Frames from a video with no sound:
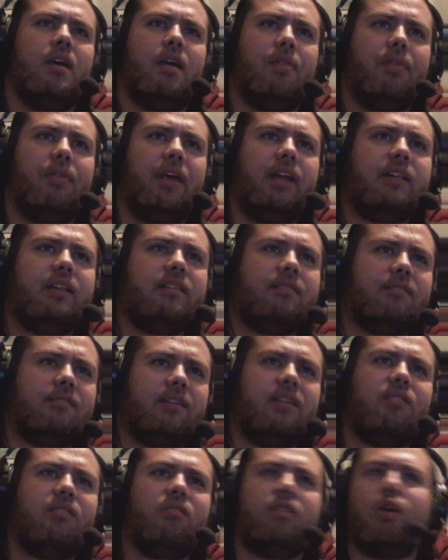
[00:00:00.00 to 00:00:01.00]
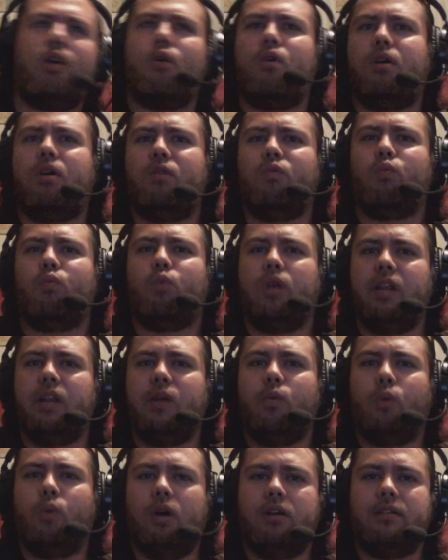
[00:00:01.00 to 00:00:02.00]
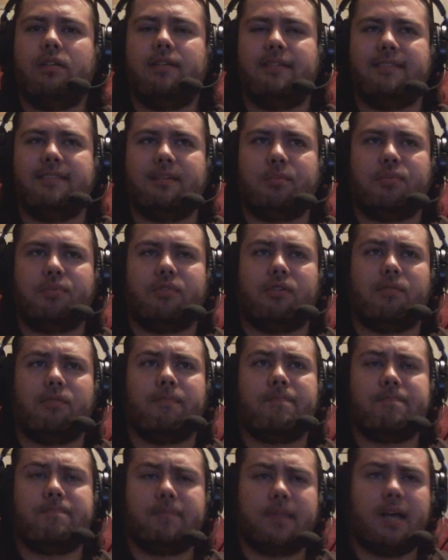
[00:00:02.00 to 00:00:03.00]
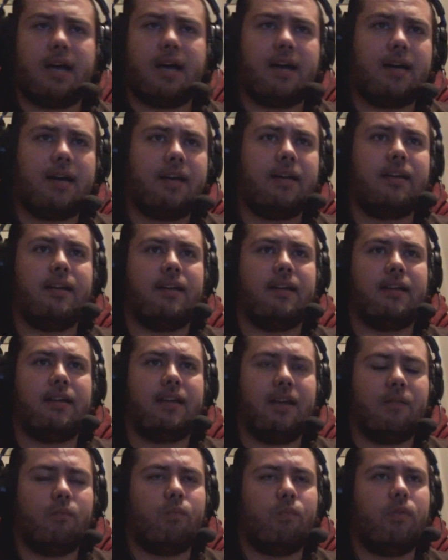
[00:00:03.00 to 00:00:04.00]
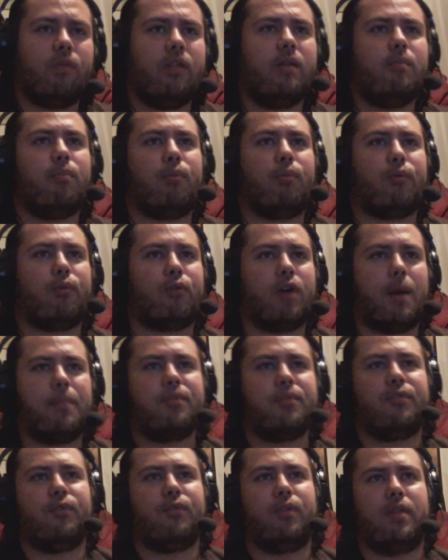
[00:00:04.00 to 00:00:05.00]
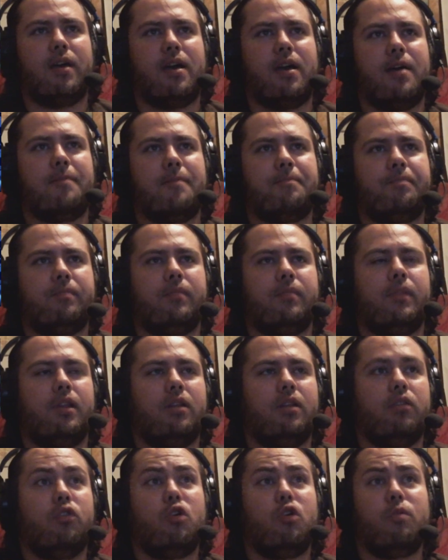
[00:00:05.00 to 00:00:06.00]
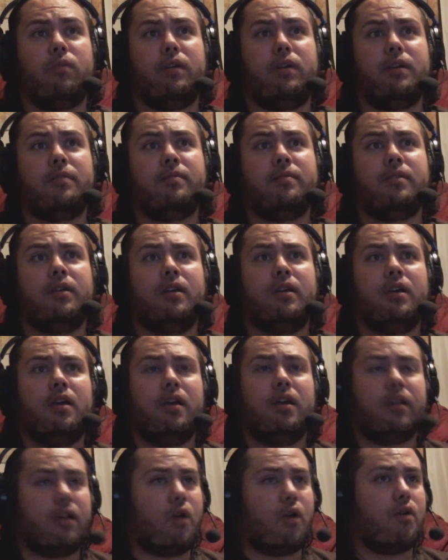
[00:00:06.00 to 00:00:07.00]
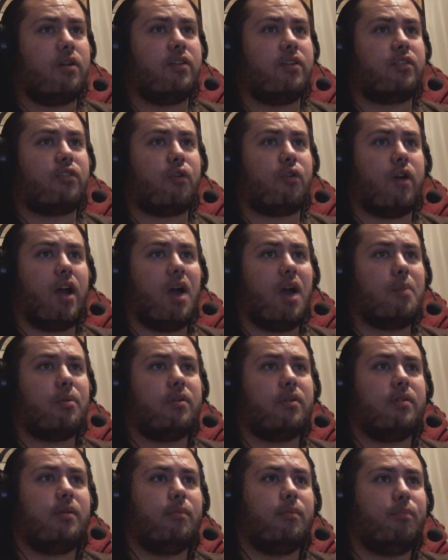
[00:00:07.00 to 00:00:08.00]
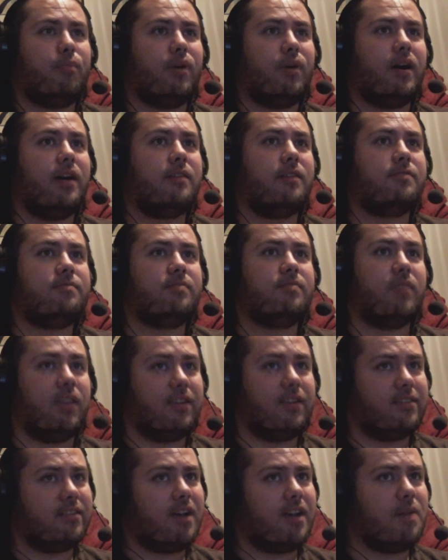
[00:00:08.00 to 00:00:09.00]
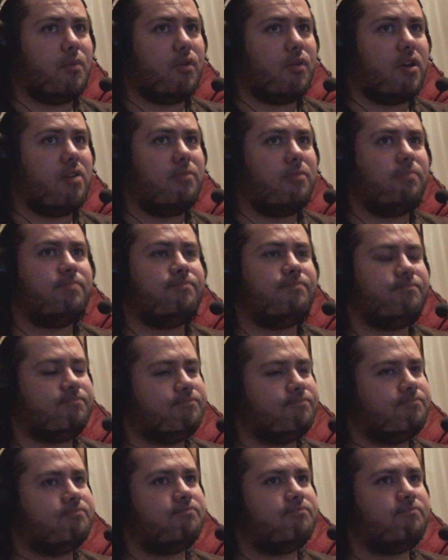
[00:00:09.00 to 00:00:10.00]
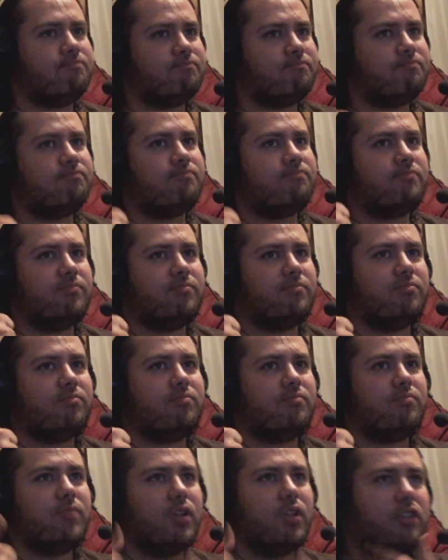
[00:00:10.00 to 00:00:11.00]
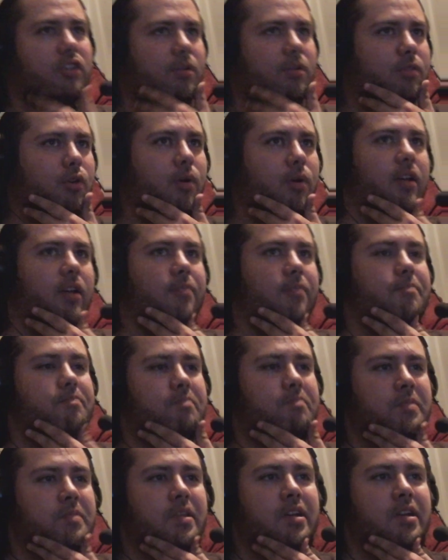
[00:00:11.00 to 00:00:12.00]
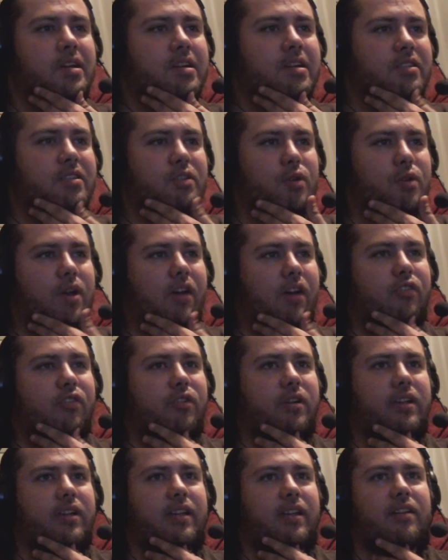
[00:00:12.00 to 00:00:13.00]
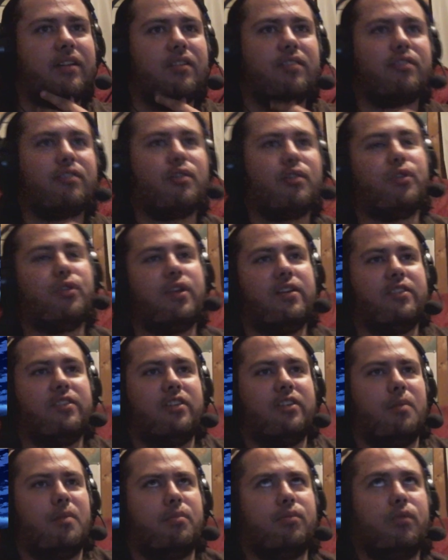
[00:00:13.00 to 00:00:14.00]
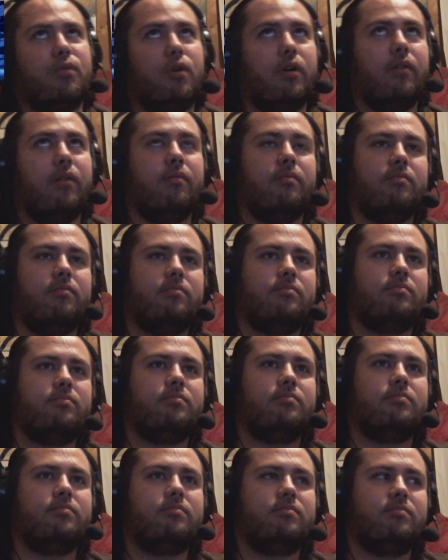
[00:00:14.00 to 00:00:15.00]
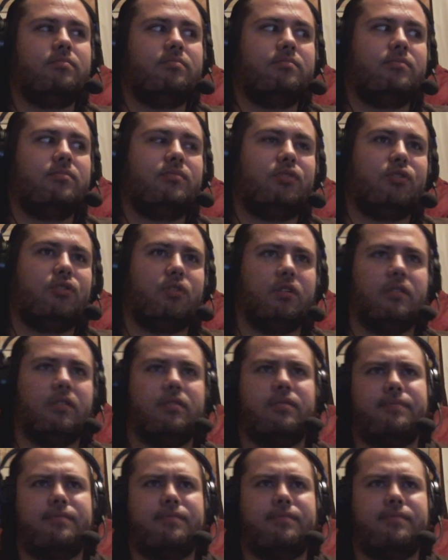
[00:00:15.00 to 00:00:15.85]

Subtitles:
they did Gohan really well in this episode. I give them props for that. Normally, Gohan's crap, but this time around, good job, Toei. You actually didn't screw things up. Well, sort of.